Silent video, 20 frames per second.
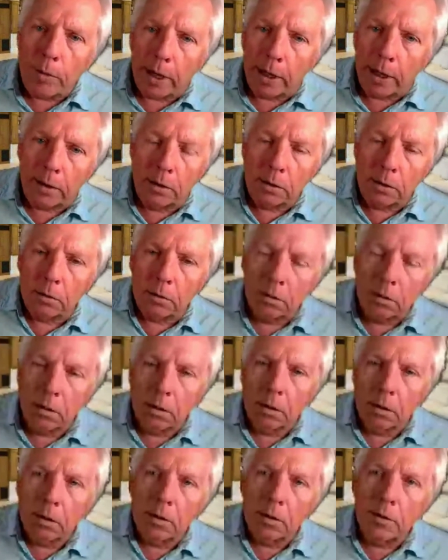magnet
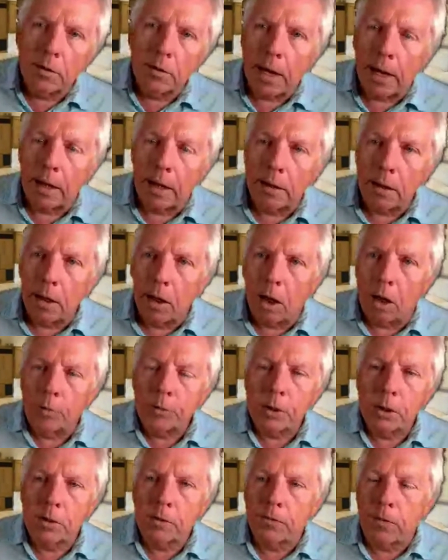that
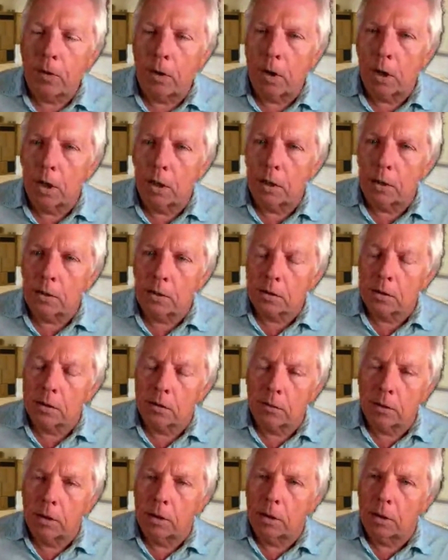helps as far as, here
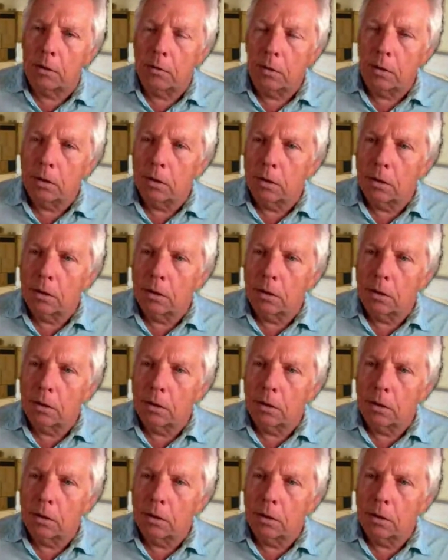we go,